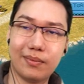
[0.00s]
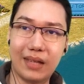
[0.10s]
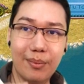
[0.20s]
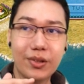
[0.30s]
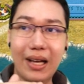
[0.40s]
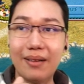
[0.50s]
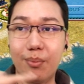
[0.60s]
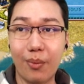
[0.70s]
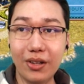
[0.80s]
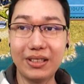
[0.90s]
Emperor had
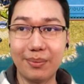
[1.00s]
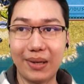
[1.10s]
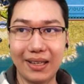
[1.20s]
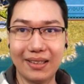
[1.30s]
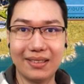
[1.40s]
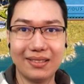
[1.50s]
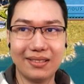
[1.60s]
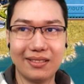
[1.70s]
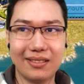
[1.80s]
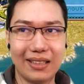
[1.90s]
multiplayer.
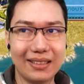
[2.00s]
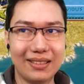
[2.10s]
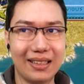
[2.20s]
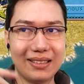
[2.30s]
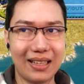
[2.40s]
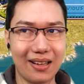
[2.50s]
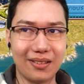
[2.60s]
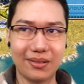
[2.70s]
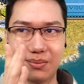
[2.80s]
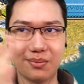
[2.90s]
That That's
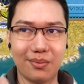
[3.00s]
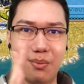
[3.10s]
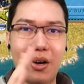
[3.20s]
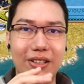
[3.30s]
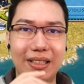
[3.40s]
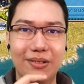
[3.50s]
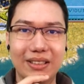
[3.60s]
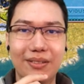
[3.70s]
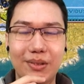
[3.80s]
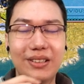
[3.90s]
how modern it was.
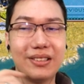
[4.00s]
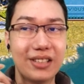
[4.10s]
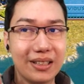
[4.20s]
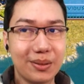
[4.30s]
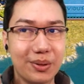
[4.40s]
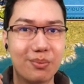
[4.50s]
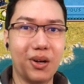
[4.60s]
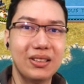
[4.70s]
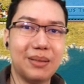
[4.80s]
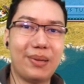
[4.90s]
They're trying to put
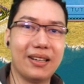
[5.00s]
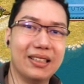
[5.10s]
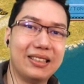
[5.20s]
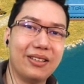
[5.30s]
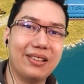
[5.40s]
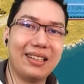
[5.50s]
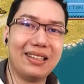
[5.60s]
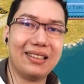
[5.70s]
multiplayer into it.